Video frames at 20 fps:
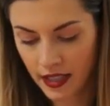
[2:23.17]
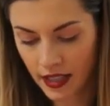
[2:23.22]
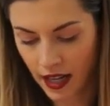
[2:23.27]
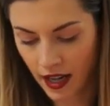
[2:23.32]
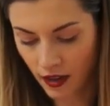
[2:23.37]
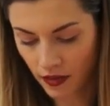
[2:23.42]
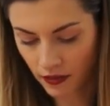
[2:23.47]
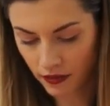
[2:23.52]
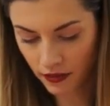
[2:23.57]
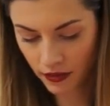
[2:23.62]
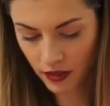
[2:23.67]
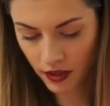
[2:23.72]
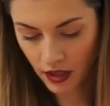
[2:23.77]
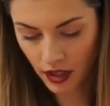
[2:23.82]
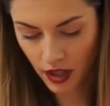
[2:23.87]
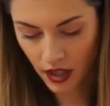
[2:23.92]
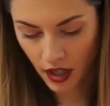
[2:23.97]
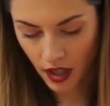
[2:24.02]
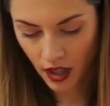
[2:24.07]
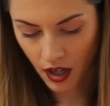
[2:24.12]
down
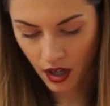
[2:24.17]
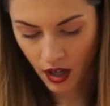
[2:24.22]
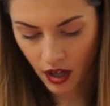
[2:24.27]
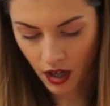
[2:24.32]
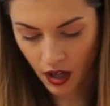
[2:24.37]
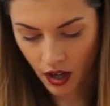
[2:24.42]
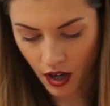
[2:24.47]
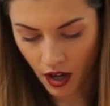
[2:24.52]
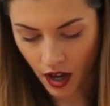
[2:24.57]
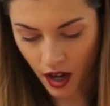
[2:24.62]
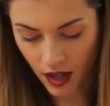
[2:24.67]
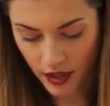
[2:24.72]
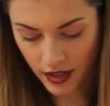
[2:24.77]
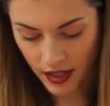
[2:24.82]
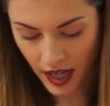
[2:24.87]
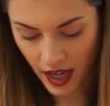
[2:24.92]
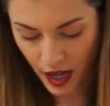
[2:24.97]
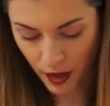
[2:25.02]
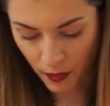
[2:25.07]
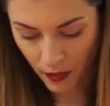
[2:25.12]
on
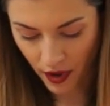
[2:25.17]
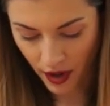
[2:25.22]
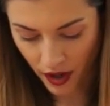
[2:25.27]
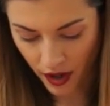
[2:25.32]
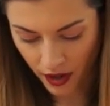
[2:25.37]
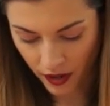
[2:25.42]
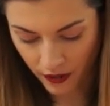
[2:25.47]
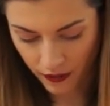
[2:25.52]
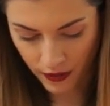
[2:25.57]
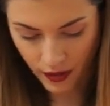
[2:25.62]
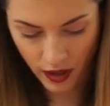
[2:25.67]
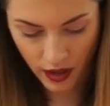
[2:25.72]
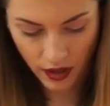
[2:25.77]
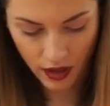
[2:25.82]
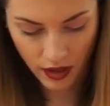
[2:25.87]
top of